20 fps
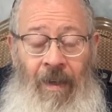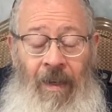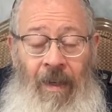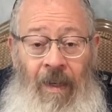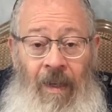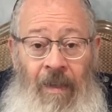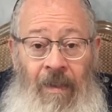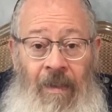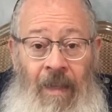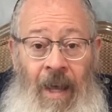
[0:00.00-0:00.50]

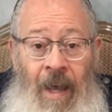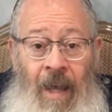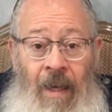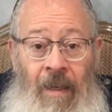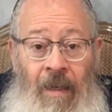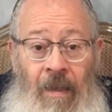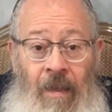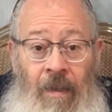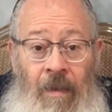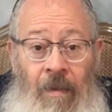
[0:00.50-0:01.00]
is that
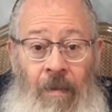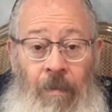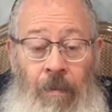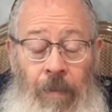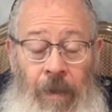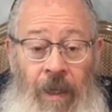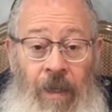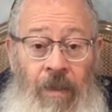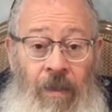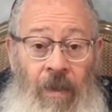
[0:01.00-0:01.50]

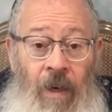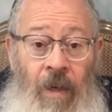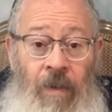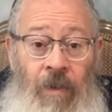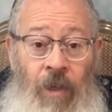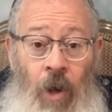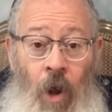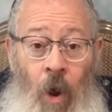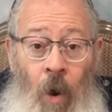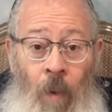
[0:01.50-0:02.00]
peace starts
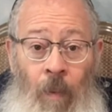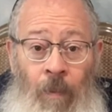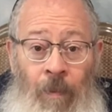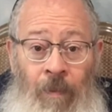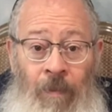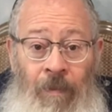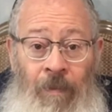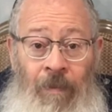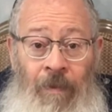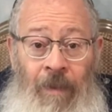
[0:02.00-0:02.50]
at home.
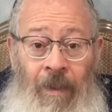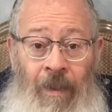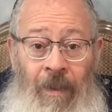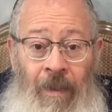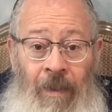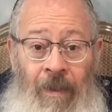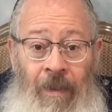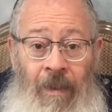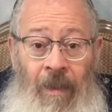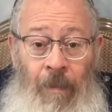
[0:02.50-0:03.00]

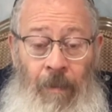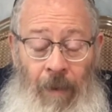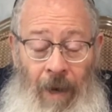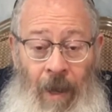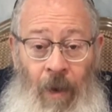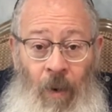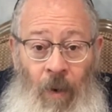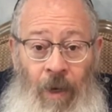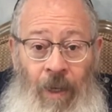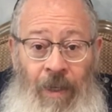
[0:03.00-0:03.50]
The
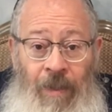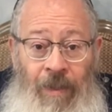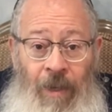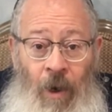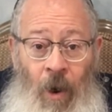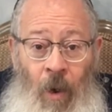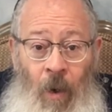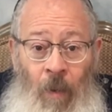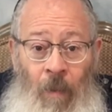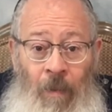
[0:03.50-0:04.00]
priority is at
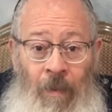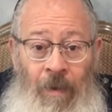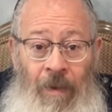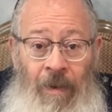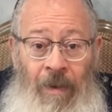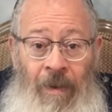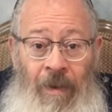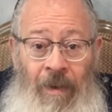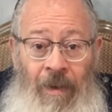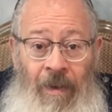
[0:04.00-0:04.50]
home.
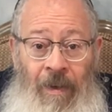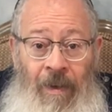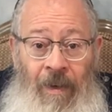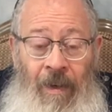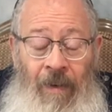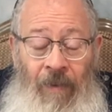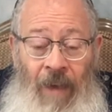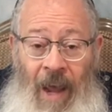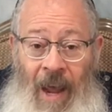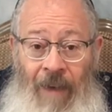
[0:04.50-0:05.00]

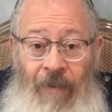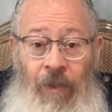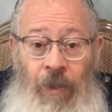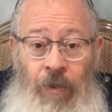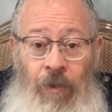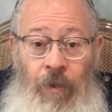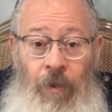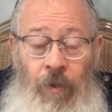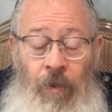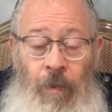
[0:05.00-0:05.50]
If you have to
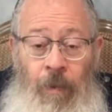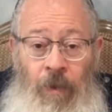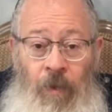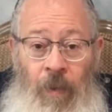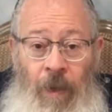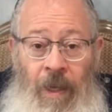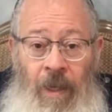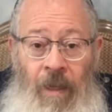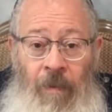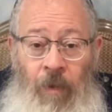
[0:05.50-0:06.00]
choose
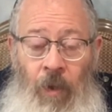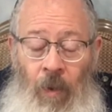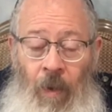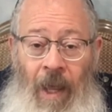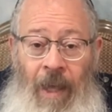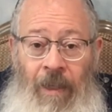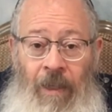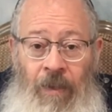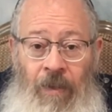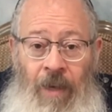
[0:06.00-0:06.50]
between them, you
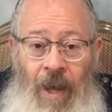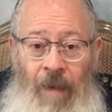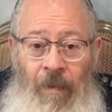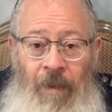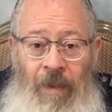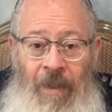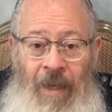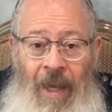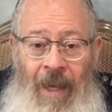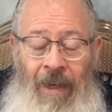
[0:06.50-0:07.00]
light the
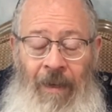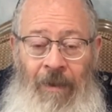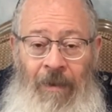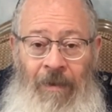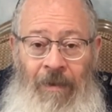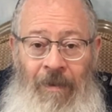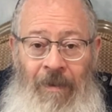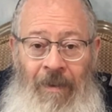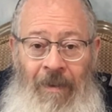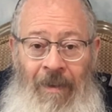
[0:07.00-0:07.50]
Shabbos
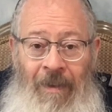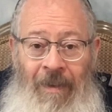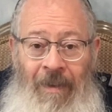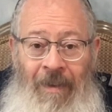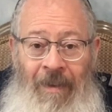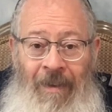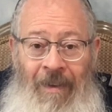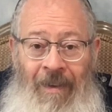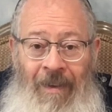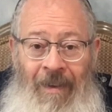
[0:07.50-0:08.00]
candles.
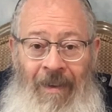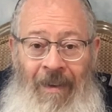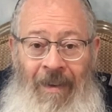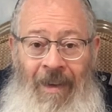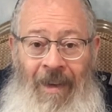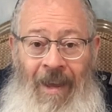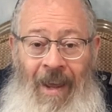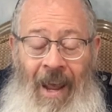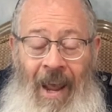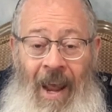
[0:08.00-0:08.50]

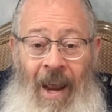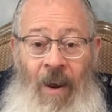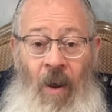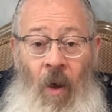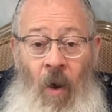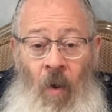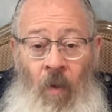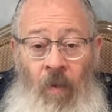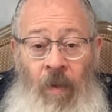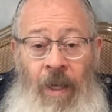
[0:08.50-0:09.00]
And
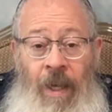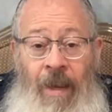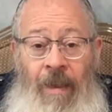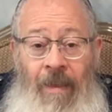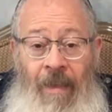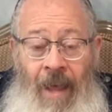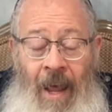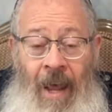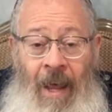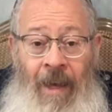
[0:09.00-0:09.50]
only
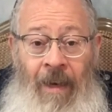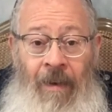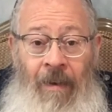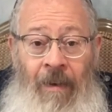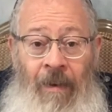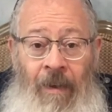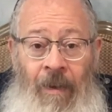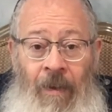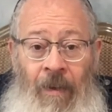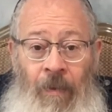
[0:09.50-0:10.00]
then,
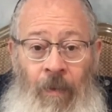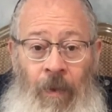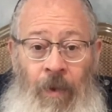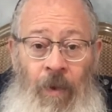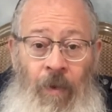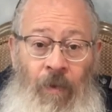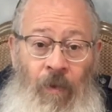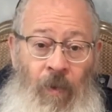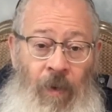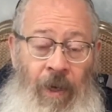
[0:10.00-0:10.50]
when
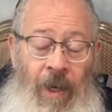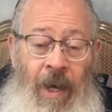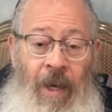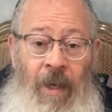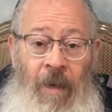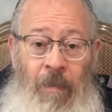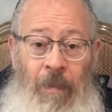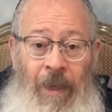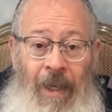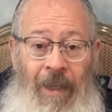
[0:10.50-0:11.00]
you've
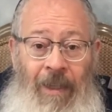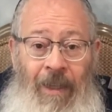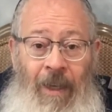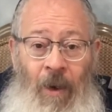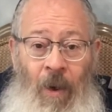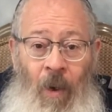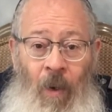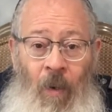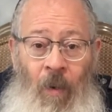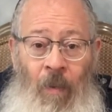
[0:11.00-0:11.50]
created peace at
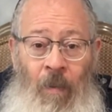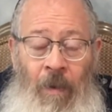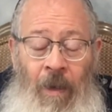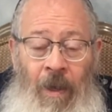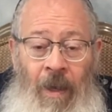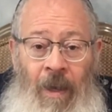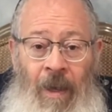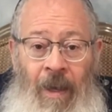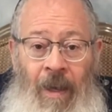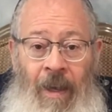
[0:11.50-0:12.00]
home,
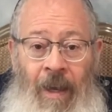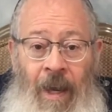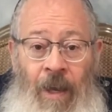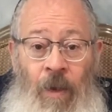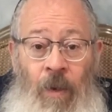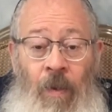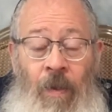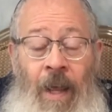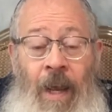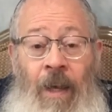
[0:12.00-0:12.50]
can
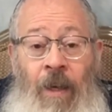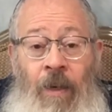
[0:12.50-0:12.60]
you then